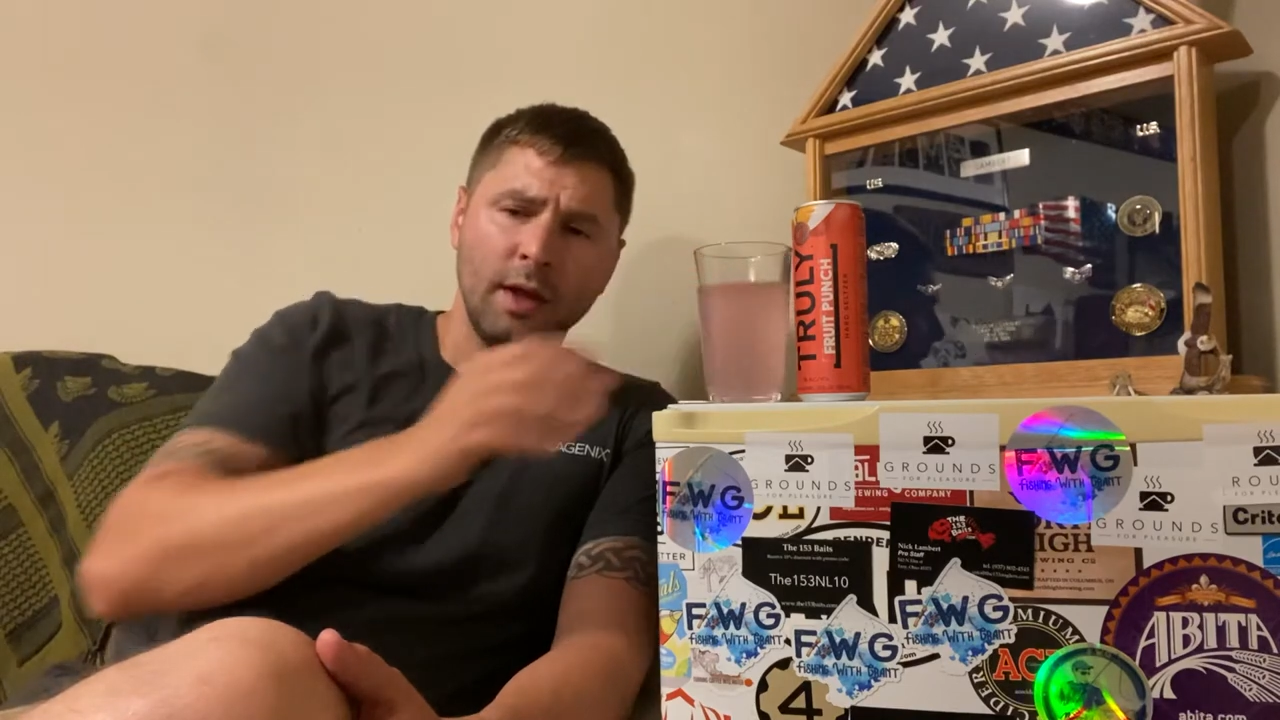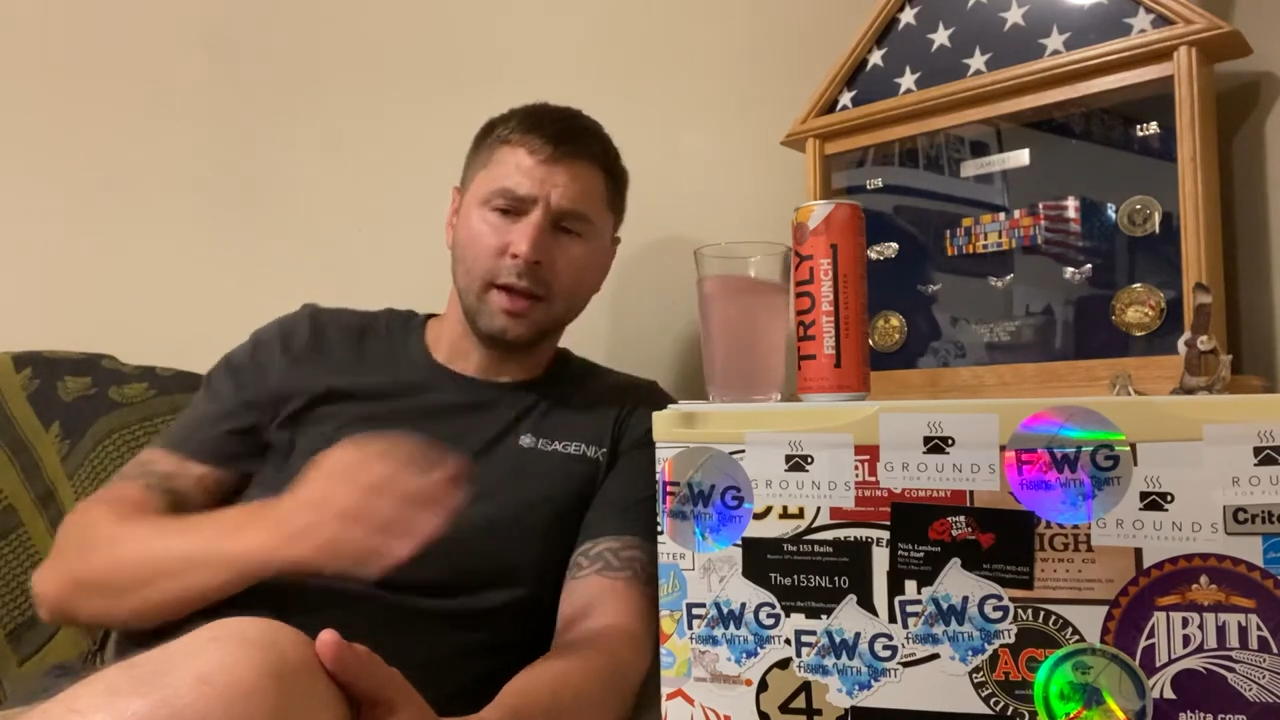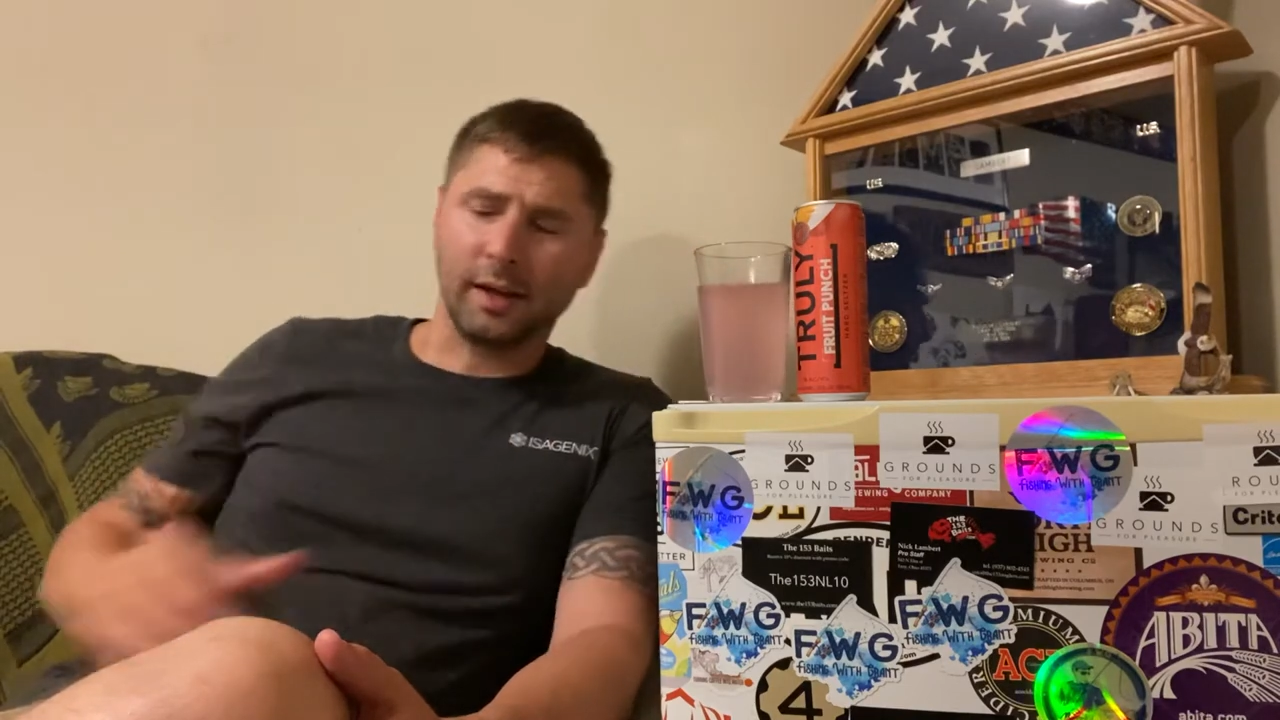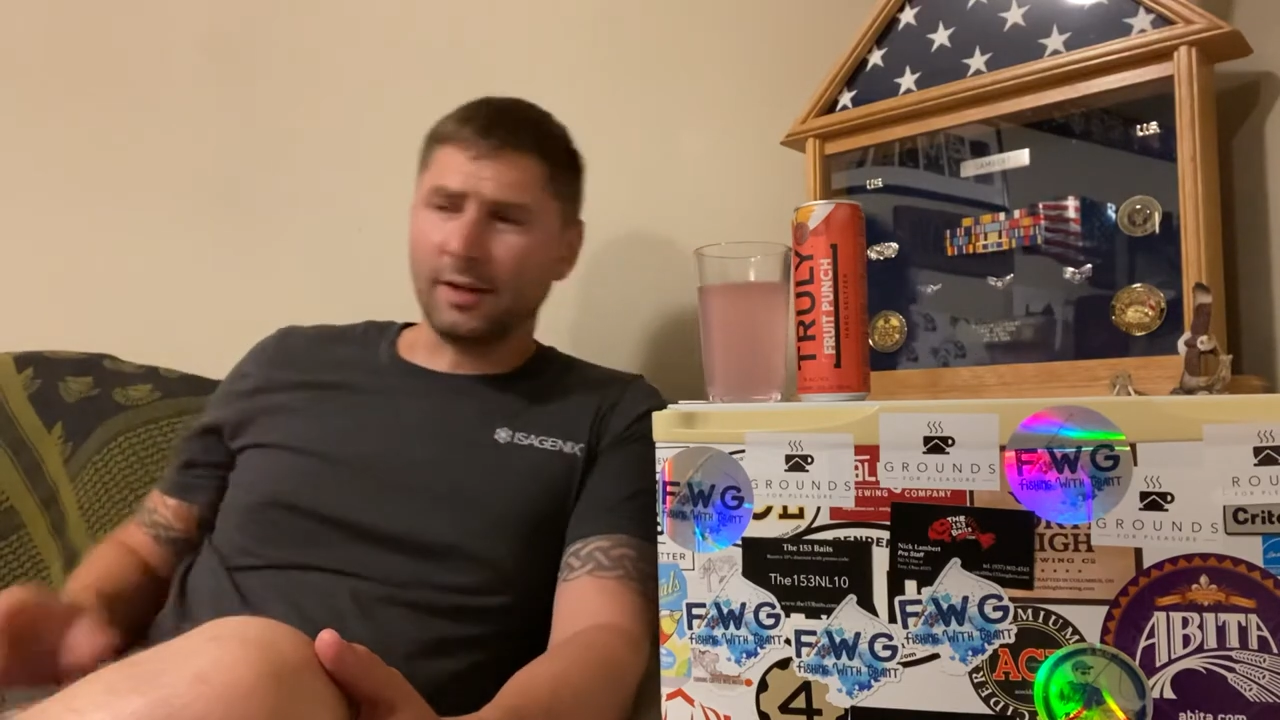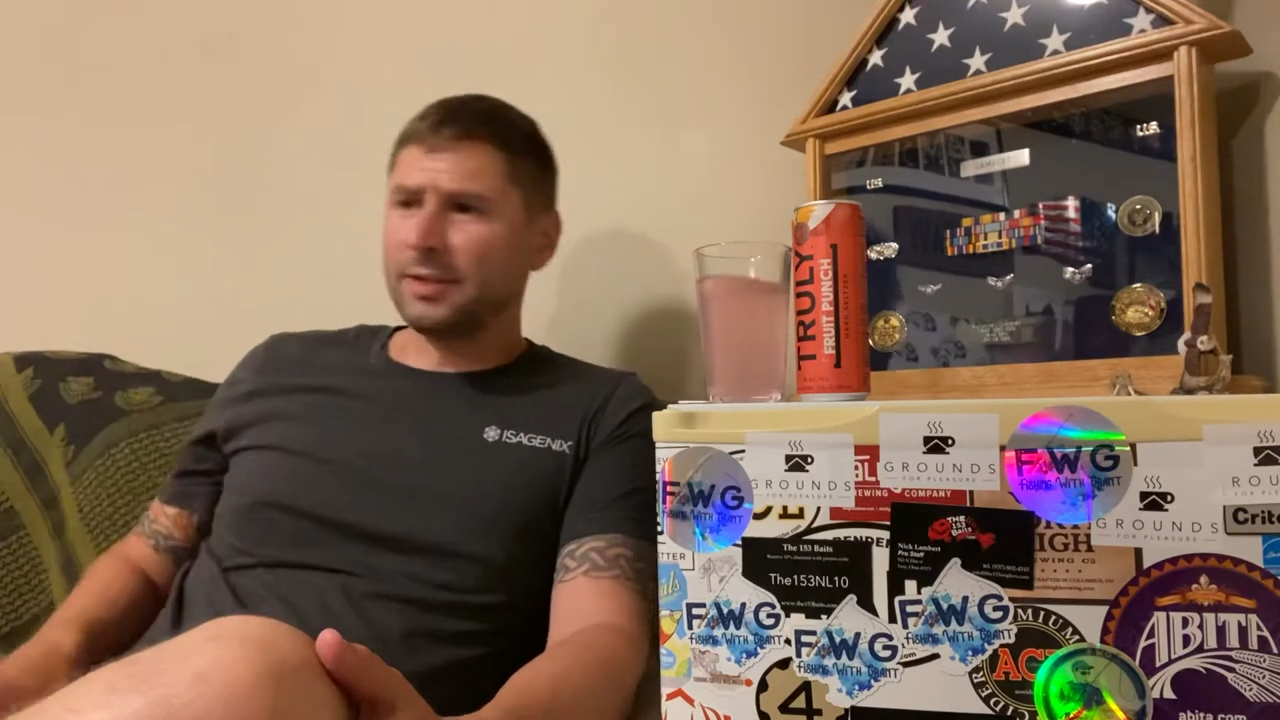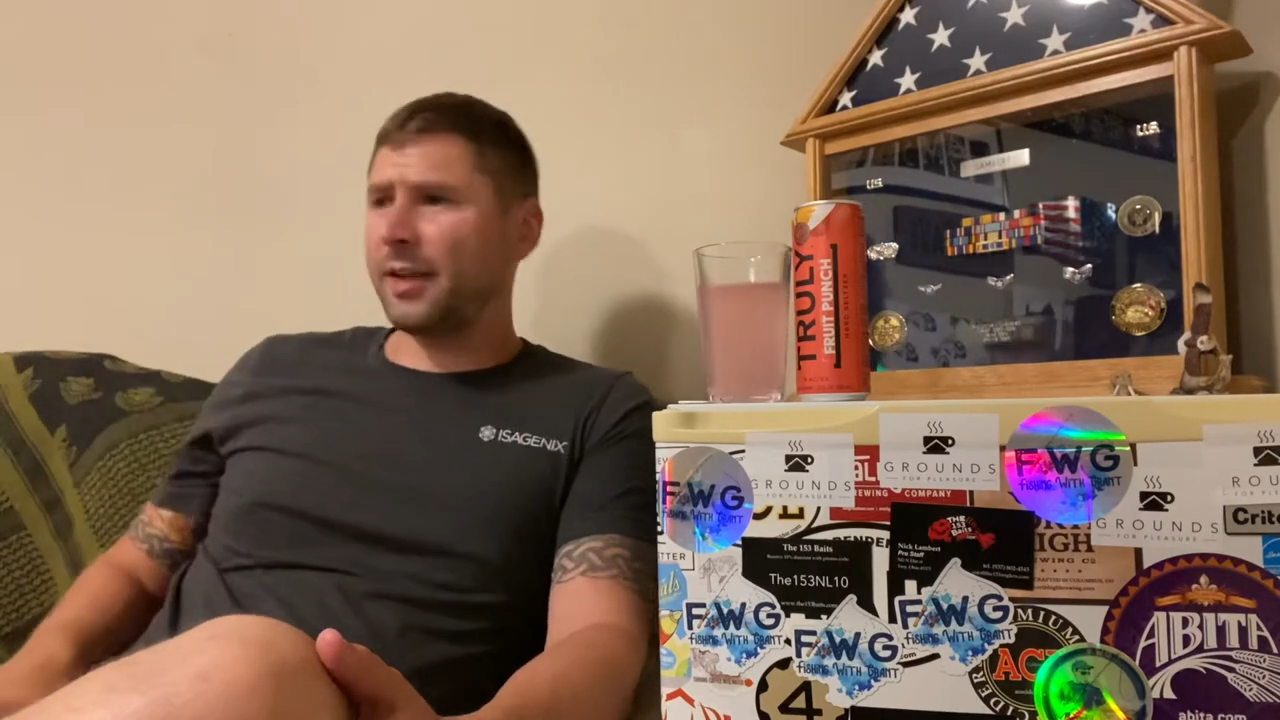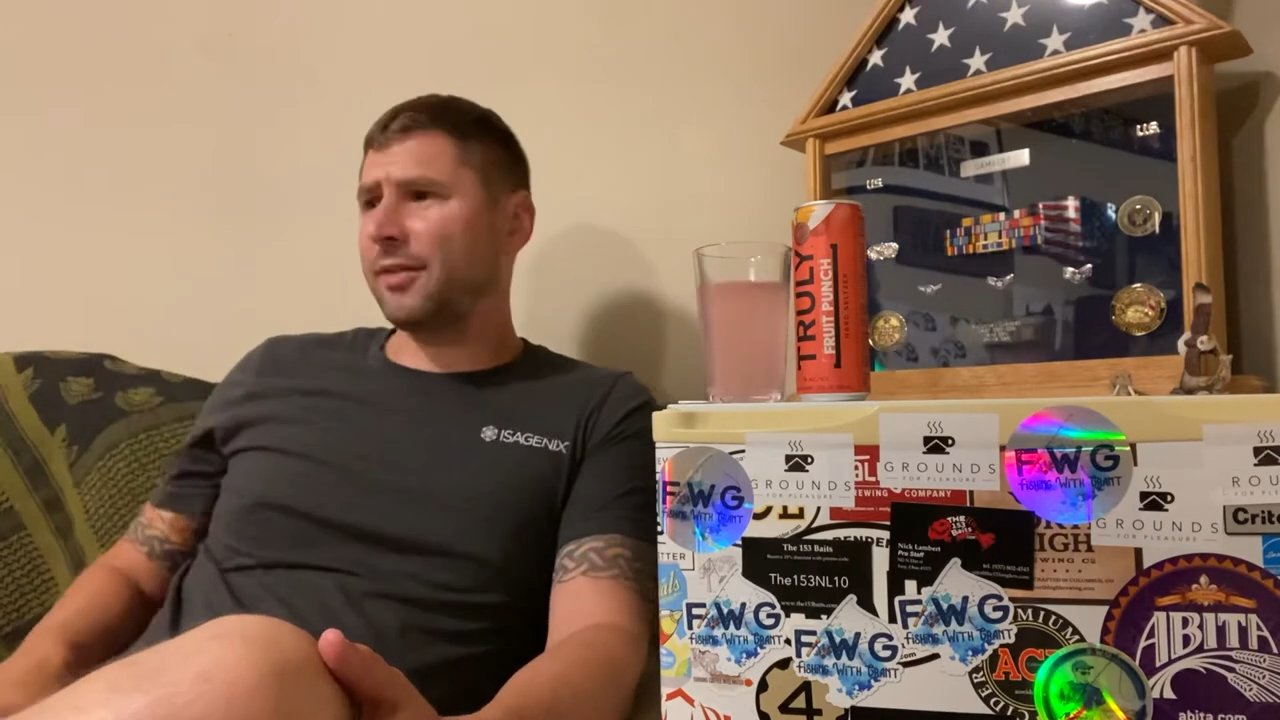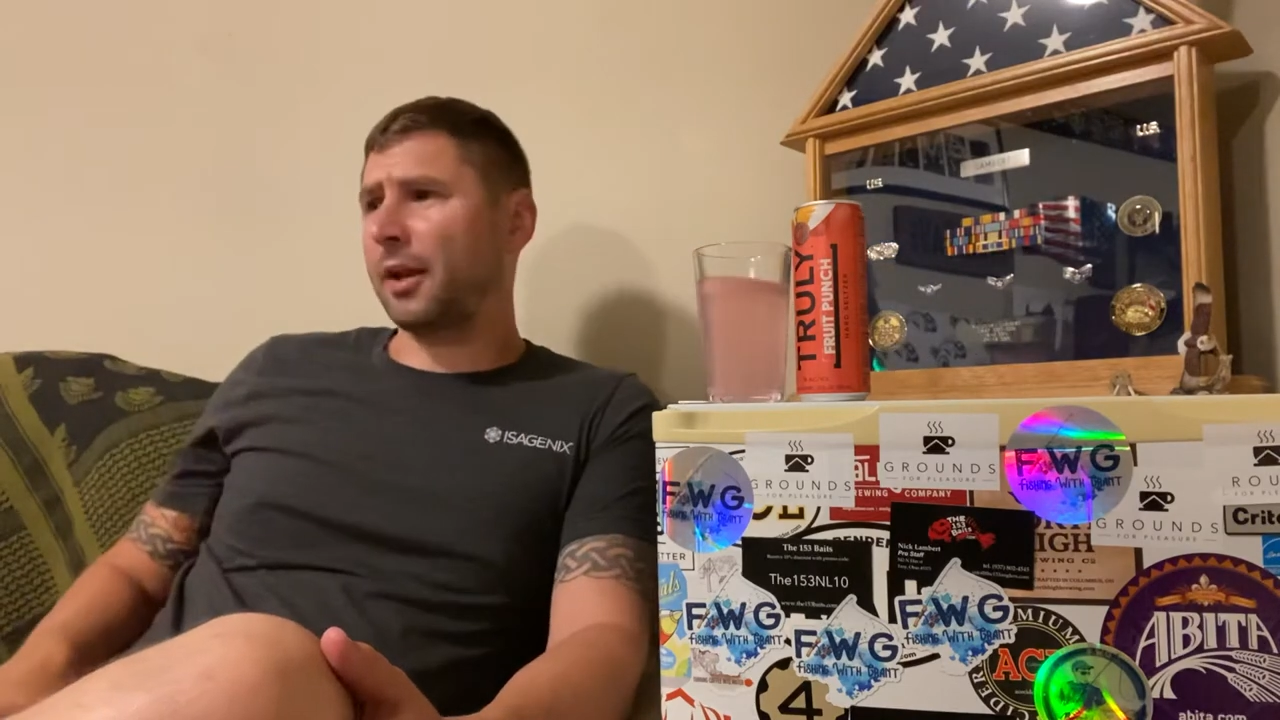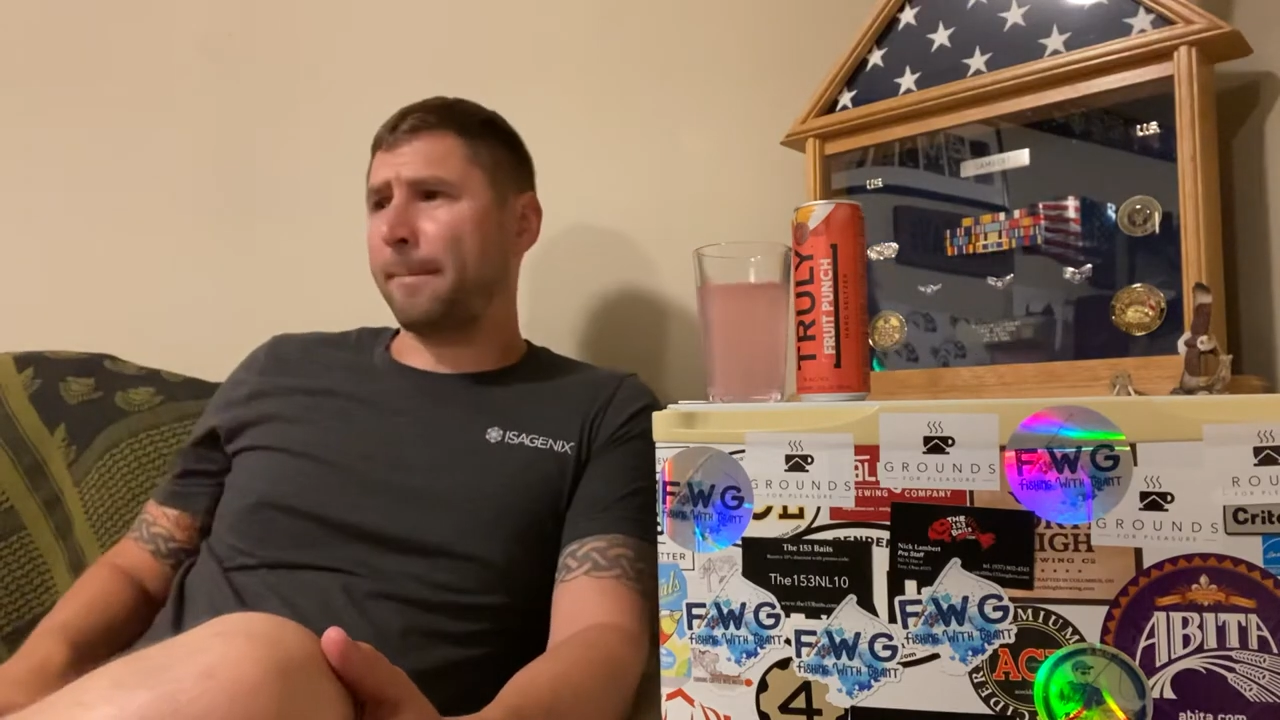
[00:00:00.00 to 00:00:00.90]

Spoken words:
It does have like